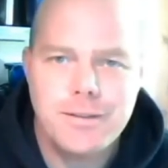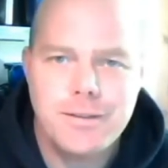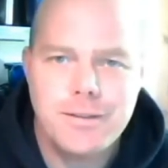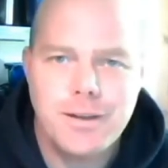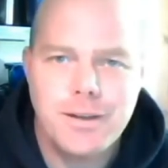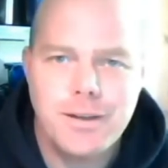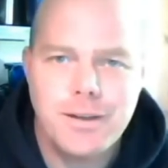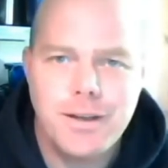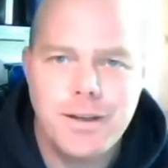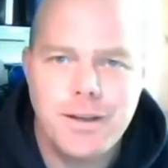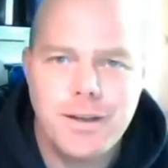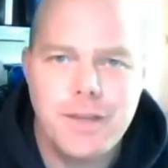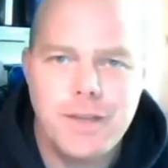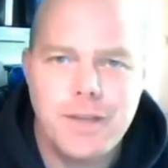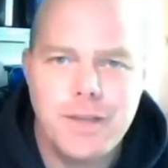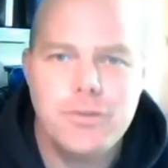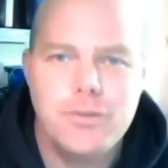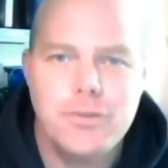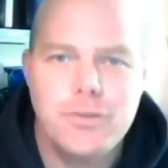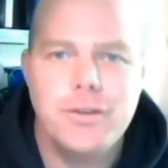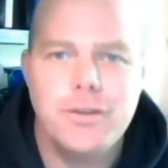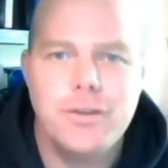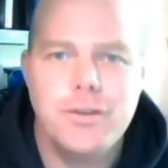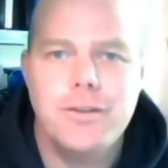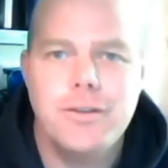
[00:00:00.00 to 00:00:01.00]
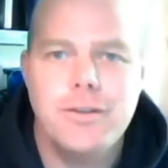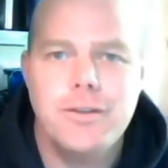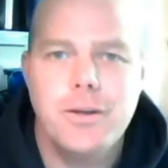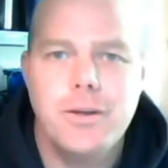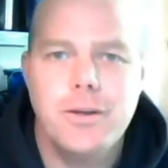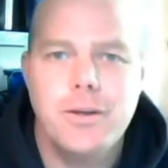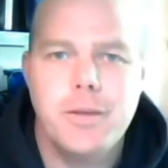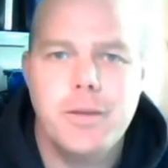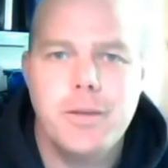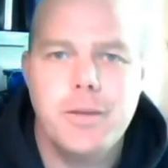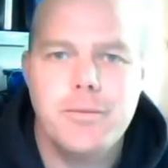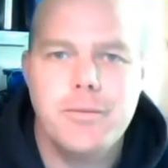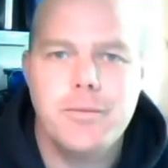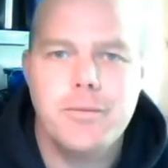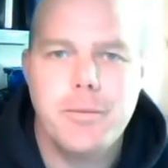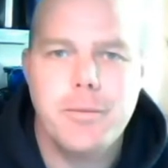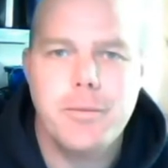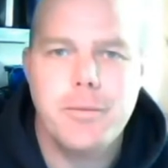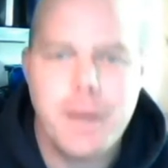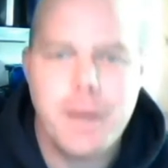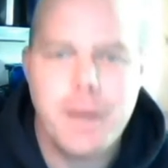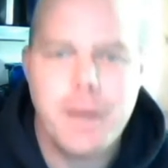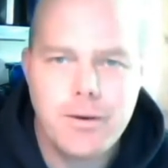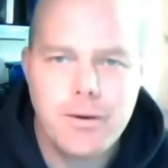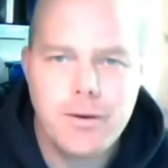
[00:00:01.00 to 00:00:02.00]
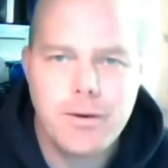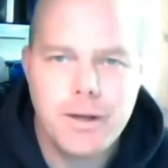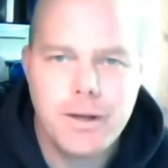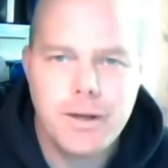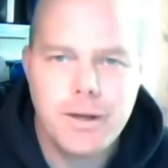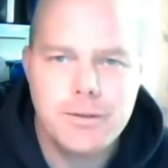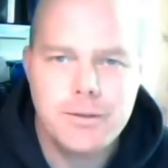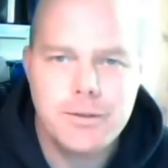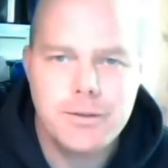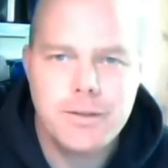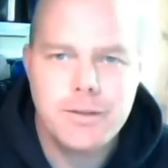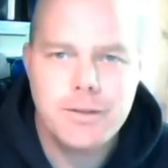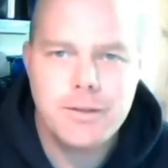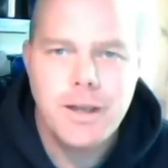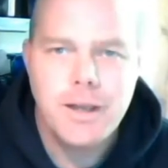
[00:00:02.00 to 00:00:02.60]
introduce a little bit of my background,